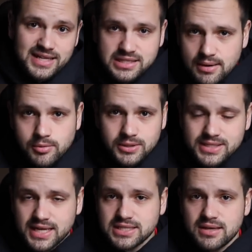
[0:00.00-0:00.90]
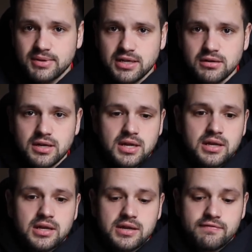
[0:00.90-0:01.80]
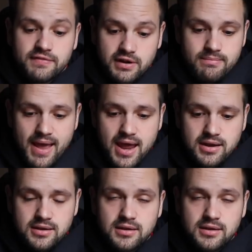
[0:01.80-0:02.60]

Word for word: assemble and test them here, if they're bad,